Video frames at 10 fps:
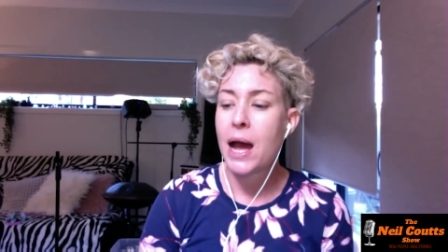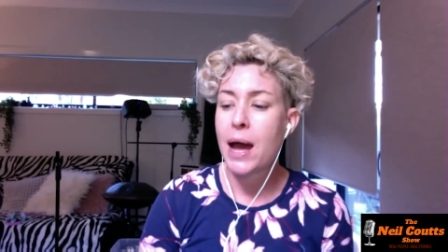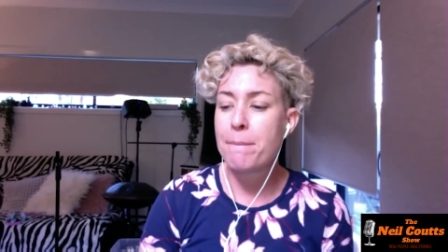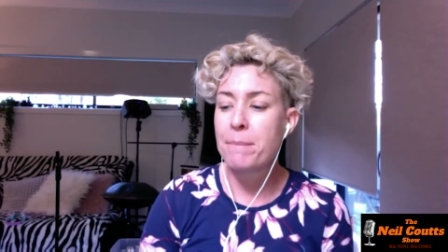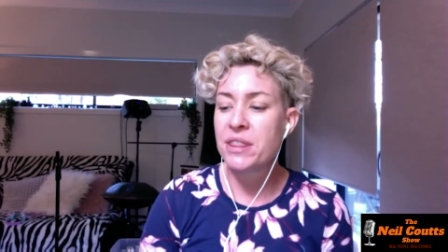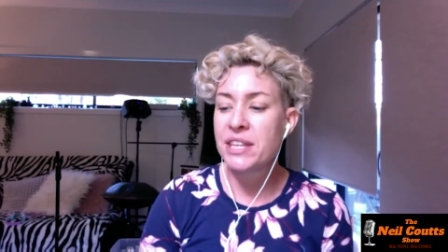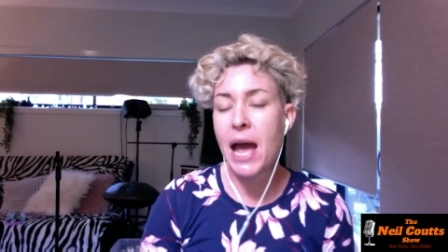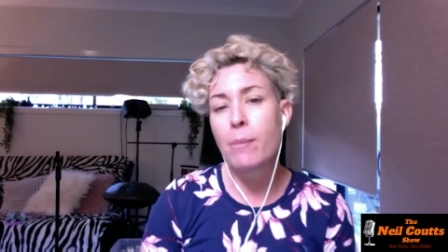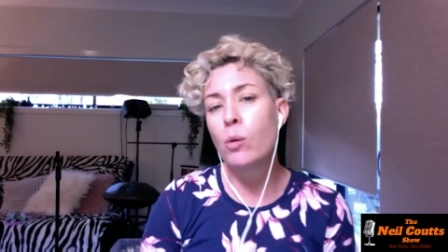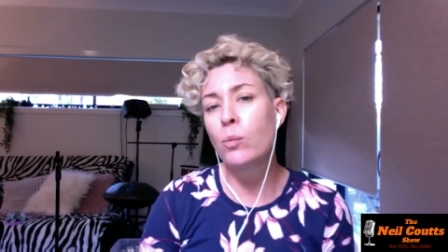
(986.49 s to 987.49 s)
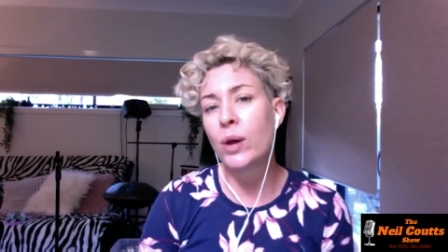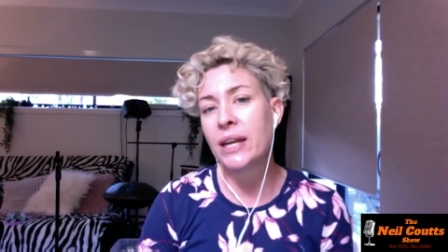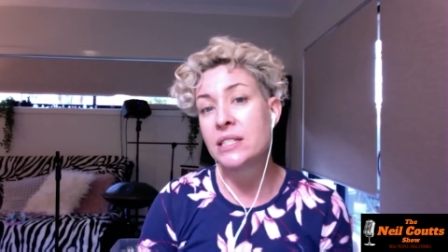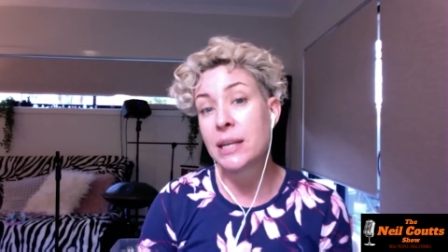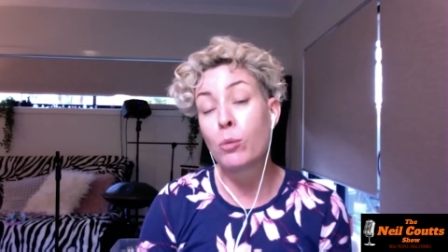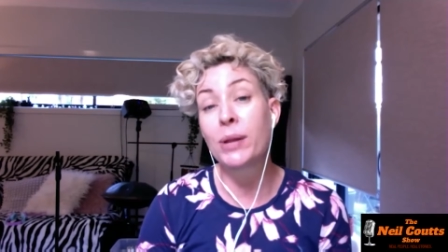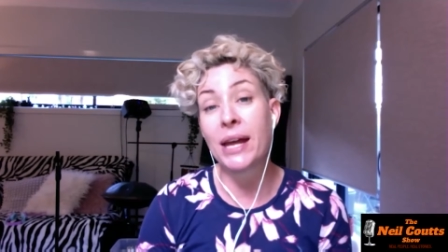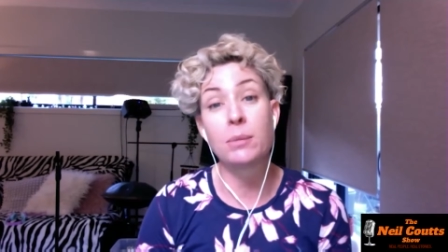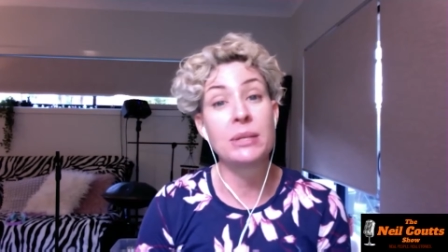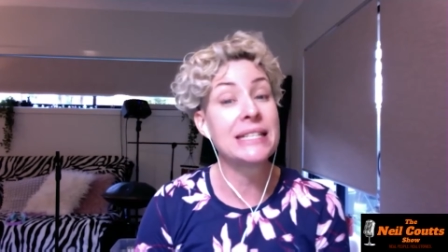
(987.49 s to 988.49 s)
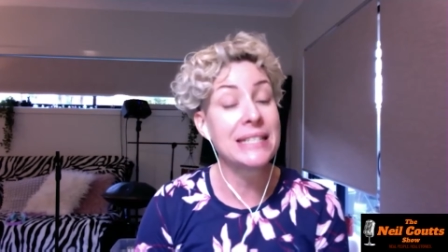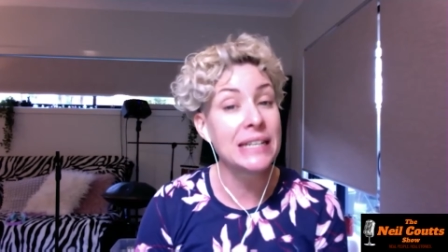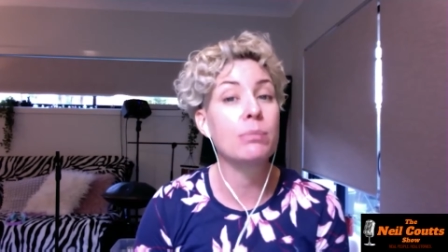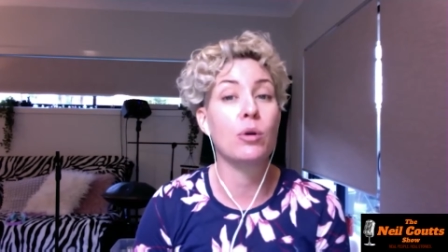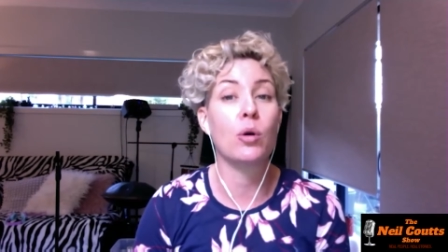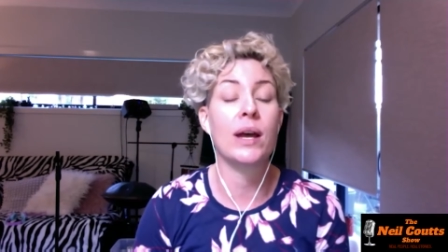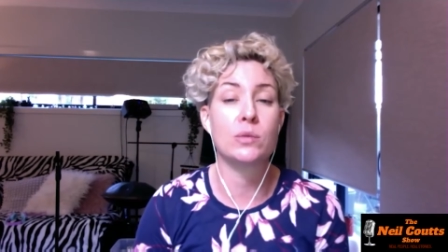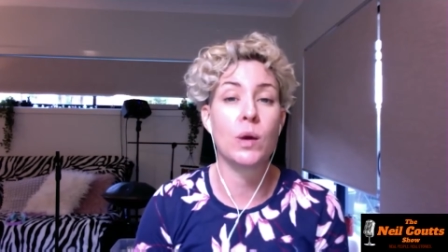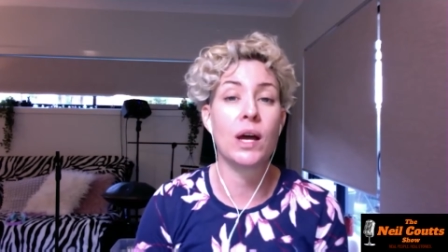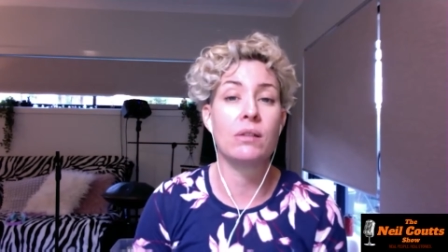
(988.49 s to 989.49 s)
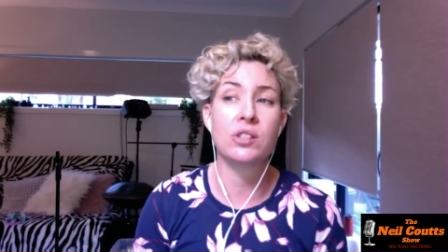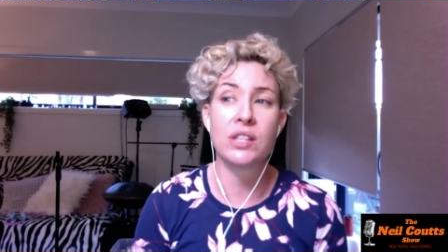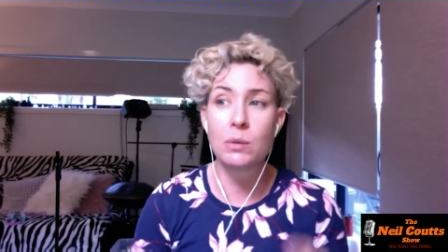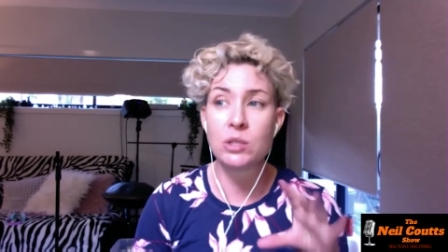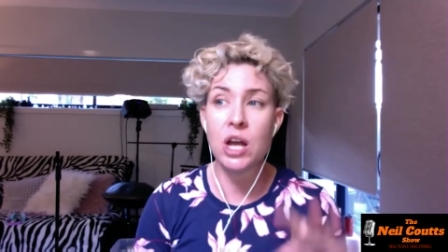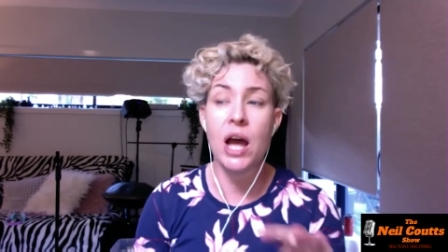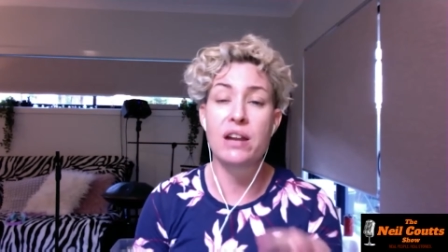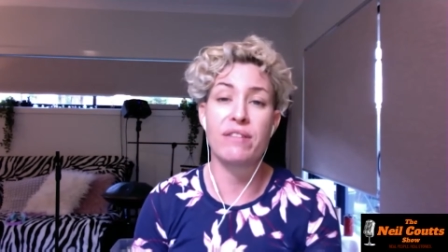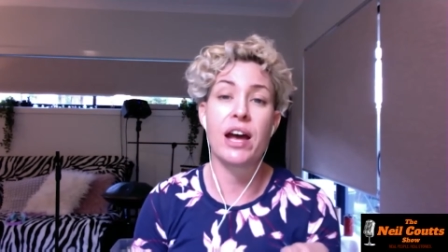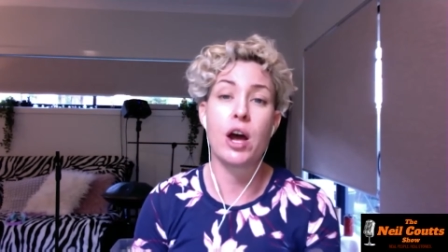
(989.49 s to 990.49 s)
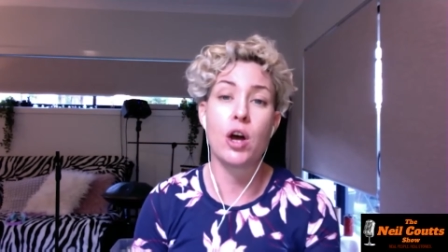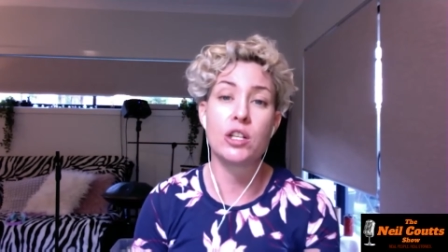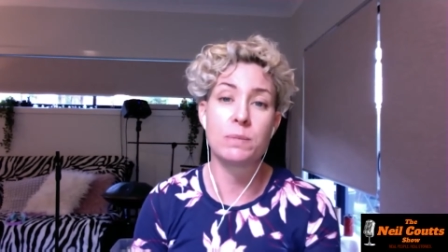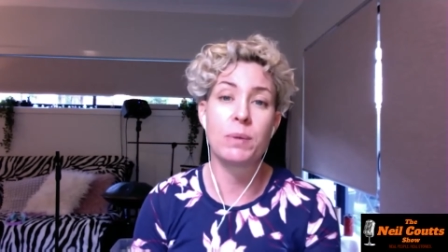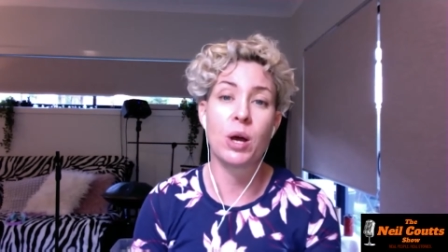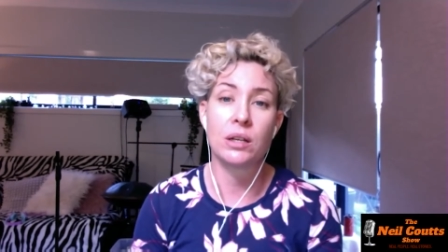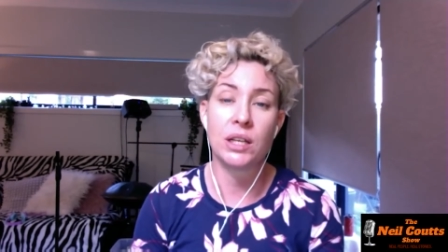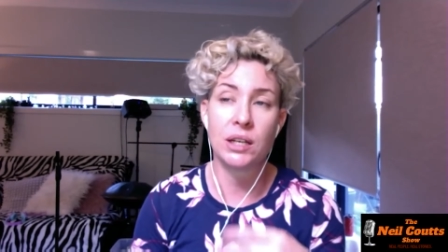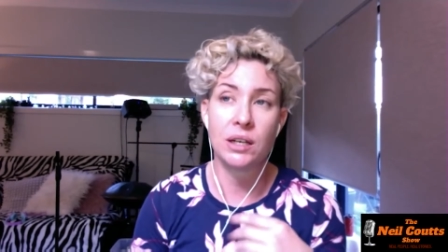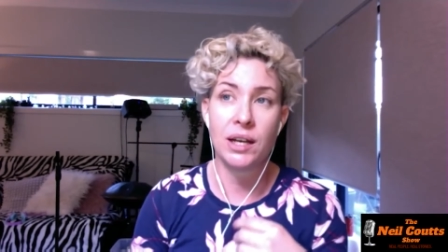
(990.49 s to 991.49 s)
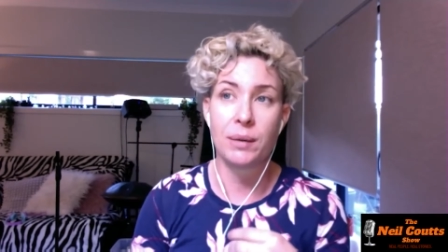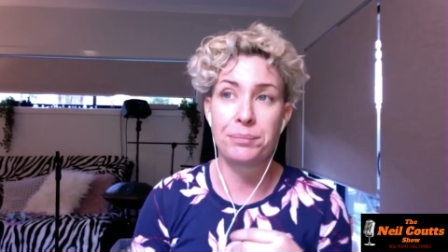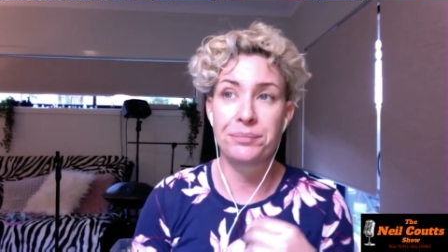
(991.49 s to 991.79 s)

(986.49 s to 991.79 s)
Um, but the album went double platinum in Singapore as well, so that was kind of our hotspot in, um,